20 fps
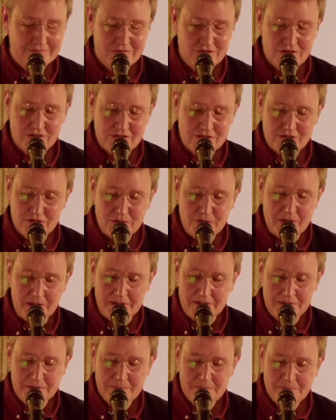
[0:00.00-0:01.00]
Just do
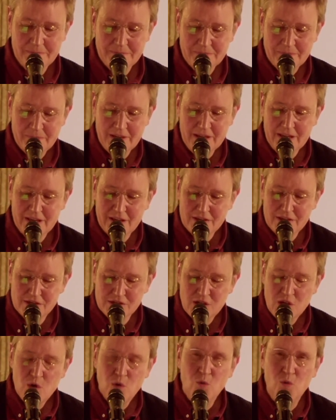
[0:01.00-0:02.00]
it.
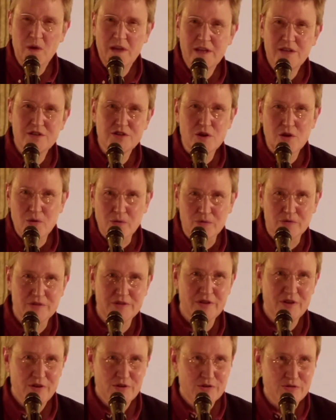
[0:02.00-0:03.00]
Because we
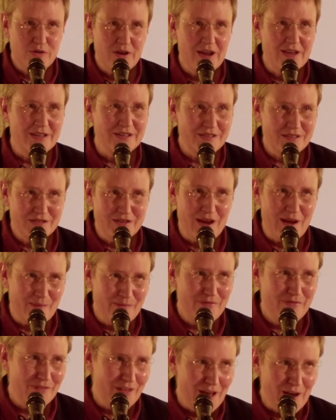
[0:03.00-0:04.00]
don't try to
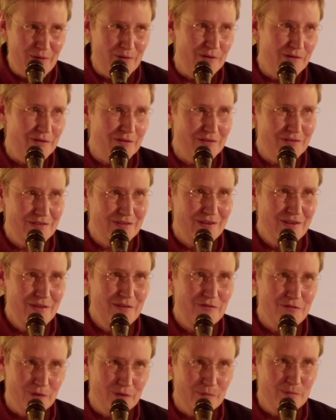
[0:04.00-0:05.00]
stop flowers
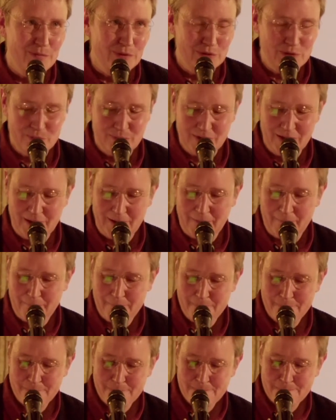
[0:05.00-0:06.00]
from blooming.
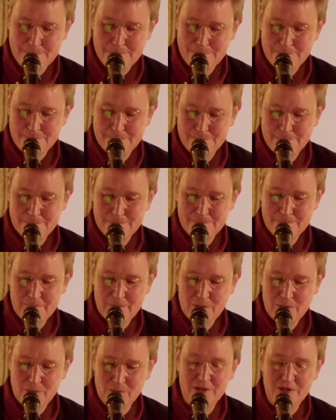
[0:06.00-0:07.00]

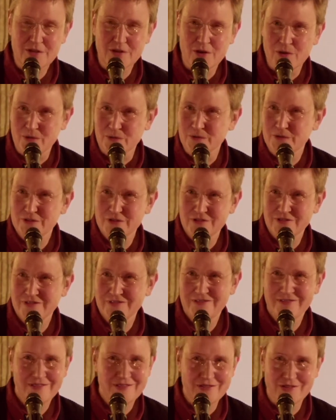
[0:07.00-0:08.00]
We don't
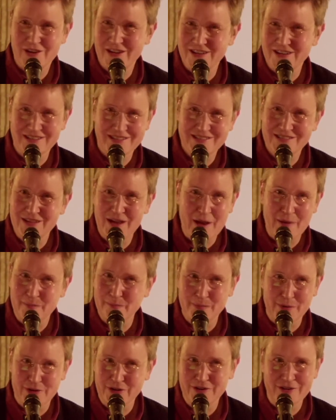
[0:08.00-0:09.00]
try to stop
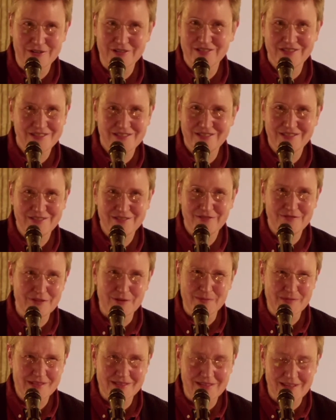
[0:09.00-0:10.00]
birds
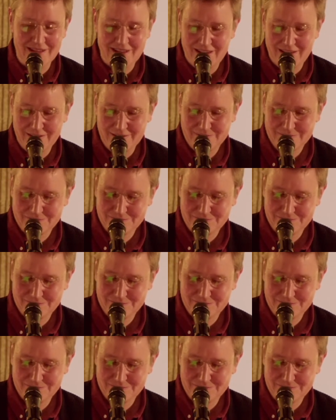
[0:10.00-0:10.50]
from singing?